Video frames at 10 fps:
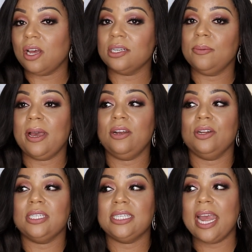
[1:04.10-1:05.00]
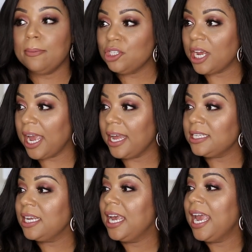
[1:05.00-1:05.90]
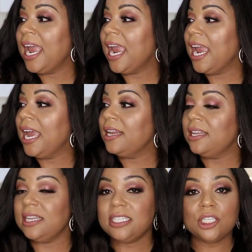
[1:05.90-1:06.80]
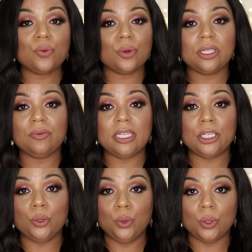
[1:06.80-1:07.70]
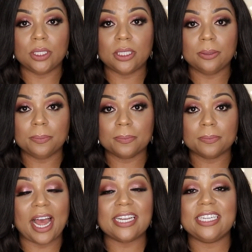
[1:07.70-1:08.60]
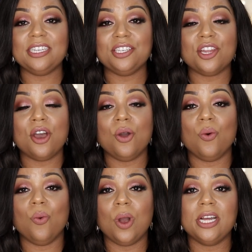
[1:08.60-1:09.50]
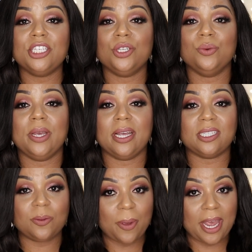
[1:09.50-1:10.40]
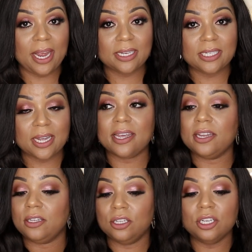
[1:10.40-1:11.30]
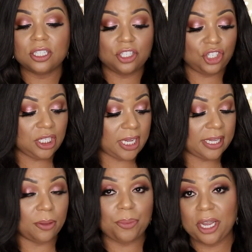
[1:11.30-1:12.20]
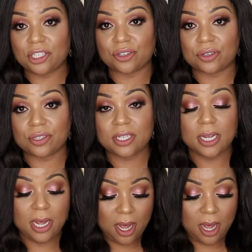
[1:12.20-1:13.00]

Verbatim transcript: talked about it on Snapchat and this is really, really good. I didn't know what to expect. It looks just like the pictures,